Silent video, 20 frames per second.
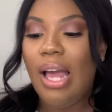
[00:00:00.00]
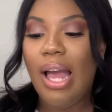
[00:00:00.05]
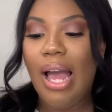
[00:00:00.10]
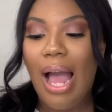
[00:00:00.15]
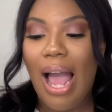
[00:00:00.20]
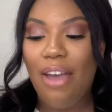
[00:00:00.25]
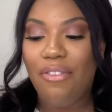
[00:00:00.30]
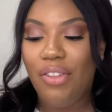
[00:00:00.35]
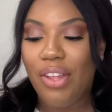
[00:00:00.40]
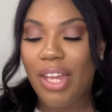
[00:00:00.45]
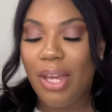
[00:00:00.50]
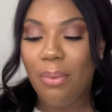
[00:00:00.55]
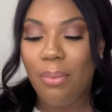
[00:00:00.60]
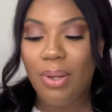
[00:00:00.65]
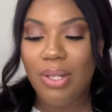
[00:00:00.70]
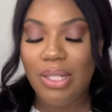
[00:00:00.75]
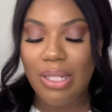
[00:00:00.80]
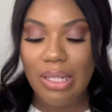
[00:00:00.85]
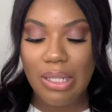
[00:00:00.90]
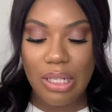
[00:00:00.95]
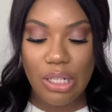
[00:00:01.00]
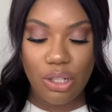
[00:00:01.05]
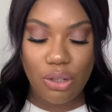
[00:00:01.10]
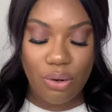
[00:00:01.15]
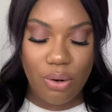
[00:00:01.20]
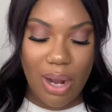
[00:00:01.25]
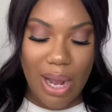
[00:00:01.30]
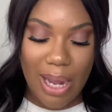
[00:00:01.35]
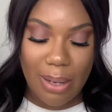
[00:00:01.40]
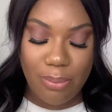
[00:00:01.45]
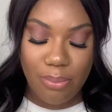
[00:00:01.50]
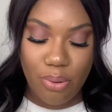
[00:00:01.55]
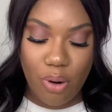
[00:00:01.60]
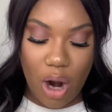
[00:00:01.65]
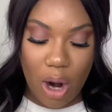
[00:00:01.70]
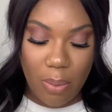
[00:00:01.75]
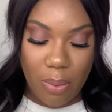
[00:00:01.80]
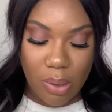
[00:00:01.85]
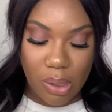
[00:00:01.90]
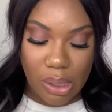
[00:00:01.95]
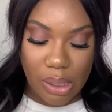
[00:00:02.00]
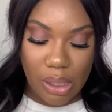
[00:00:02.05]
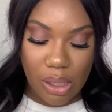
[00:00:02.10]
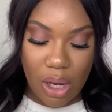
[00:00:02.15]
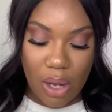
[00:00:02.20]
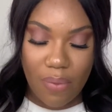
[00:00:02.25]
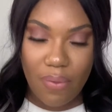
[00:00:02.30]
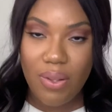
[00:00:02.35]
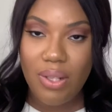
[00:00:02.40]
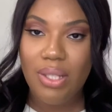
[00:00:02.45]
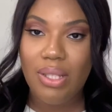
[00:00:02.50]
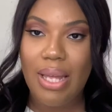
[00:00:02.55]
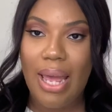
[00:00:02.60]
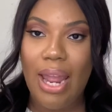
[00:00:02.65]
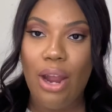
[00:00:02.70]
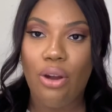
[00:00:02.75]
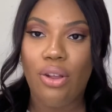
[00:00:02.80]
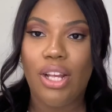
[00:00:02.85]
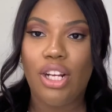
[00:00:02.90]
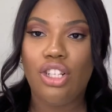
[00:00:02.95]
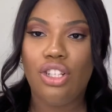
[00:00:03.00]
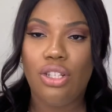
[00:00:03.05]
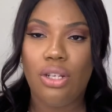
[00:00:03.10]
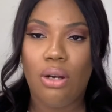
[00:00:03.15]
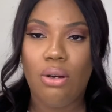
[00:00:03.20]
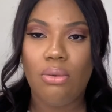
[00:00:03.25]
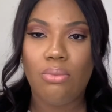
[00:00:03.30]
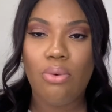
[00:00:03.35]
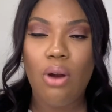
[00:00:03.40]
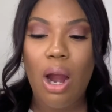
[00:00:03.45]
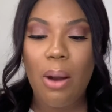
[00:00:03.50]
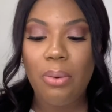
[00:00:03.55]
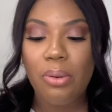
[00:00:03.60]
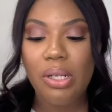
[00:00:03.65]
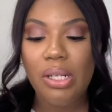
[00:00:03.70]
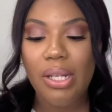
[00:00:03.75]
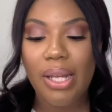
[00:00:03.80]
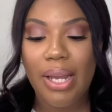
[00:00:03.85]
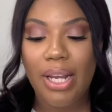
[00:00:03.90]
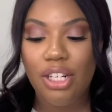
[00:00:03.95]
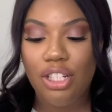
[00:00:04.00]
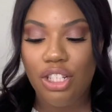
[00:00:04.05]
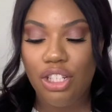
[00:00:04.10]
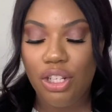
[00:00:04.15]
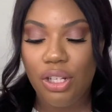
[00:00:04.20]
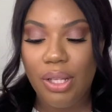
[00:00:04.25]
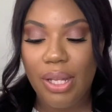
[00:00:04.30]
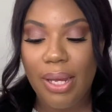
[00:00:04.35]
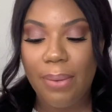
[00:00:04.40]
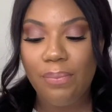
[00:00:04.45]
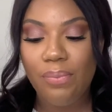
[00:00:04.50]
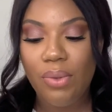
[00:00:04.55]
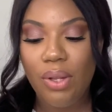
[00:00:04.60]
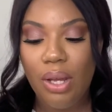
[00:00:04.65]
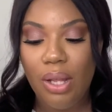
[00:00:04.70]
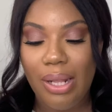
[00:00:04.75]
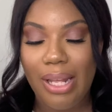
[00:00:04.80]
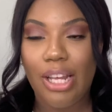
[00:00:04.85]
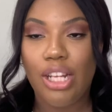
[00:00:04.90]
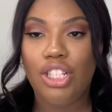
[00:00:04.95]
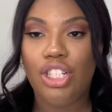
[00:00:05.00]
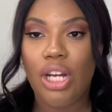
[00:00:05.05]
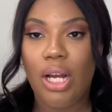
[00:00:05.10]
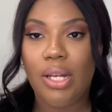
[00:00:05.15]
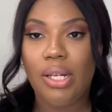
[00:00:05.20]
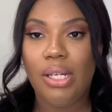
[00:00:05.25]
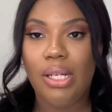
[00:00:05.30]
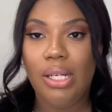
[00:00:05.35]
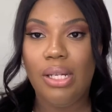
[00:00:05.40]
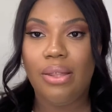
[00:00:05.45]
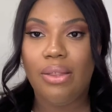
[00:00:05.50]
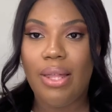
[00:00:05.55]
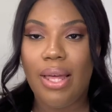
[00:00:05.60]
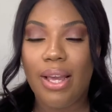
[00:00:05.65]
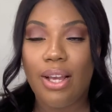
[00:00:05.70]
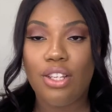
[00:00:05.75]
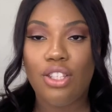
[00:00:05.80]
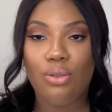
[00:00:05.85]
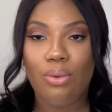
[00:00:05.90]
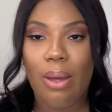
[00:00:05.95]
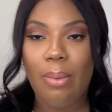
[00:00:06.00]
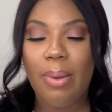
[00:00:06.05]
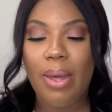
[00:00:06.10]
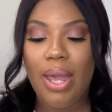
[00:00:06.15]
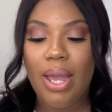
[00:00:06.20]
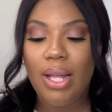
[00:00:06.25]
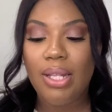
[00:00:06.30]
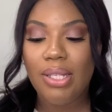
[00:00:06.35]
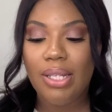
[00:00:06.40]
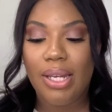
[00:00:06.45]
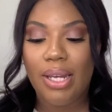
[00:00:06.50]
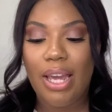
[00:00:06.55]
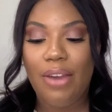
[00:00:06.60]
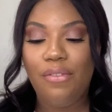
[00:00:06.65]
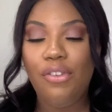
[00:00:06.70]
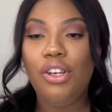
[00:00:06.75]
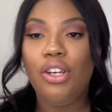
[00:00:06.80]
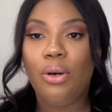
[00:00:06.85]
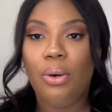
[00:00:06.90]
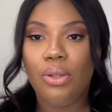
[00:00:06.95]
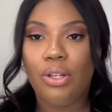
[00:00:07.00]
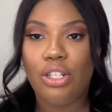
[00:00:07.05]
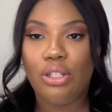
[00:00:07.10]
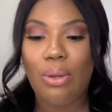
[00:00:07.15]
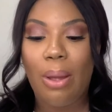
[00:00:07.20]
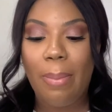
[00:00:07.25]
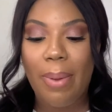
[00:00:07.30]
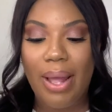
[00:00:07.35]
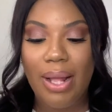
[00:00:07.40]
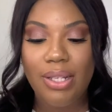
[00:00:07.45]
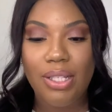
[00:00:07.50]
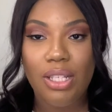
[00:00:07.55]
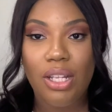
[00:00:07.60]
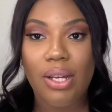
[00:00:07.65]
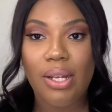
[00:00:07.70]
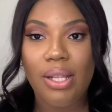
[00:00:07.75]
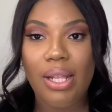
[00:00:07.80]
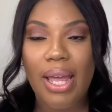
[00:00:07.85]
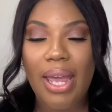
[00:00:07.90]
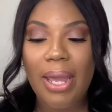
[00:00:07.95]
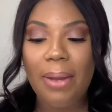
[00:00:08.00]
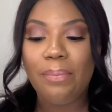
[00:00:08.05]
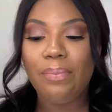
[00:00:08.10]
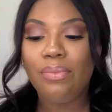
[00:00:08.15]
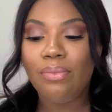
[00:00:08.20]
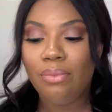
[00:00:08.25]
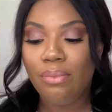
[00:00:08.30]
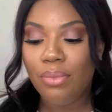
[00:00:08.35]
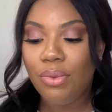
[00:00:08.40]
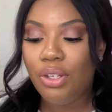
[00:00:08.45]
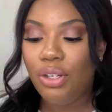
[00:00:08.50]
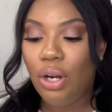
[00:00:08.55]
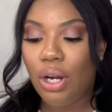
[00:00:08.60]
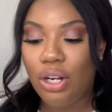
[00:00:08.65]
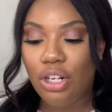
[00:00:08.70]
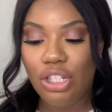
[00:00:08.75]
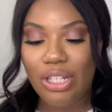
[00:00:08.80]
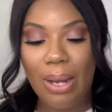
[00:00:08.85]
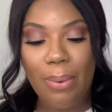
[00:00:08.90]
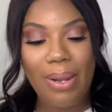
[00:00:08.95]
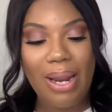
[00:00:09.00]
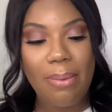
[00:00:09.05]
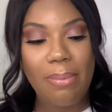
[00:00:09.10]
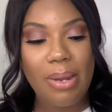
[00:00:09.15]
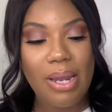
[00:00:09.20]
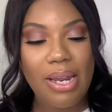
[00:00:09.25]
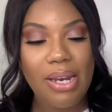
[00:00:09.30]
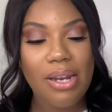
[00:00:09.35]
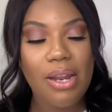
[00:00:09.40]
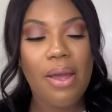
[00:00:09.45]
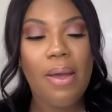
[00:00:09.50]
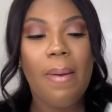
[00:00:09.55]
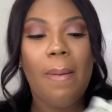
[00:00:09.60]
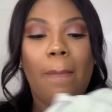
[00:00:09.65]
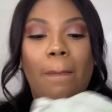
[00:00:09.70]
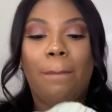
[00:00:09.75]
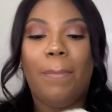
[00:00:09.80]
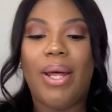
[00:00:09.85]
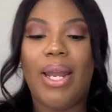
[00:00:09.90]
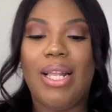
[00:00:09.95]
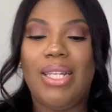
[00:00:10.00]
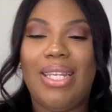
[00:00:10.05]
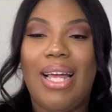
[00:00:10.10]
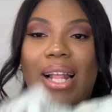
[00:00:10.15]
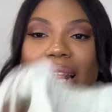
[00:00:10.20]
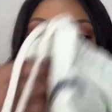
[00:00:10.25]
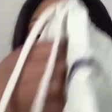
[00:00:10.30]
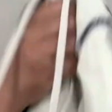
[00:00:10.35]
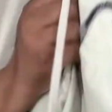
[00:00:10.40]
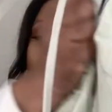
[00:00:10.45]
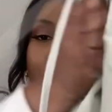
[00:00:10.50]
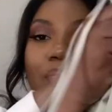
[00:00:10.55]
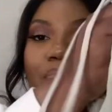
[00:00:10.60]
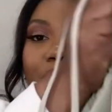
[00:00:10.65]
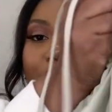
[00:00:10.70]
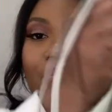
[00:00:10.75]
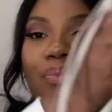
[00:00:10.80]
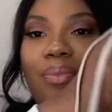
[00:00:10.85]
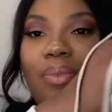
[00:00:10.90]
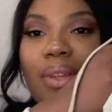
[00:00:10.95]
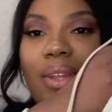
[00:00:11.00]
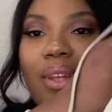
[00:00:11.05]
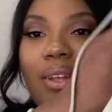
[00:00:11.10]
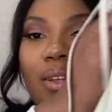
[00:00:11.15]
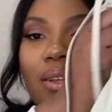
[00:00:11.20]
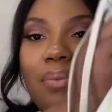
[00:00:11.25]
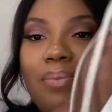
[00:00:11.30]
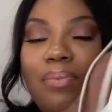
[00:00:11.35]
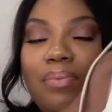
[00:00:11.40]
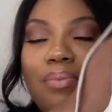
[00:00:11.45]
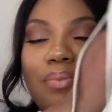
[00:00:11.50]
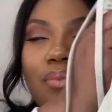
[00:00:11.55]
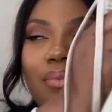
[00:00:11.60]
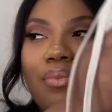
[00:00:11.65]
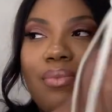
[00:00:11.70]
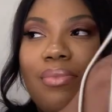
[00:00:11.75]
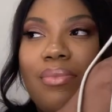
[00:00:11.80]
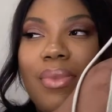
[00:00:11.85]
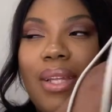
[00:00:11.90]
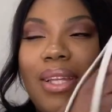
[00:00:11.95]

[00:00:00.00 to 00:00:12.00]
I feel like it wasn't described properly on the site or like shown properly. Like it just looked like like chunky, thick sweatpants. Like if you know what their sweatpants look like, you understand what I mean. But it's that like like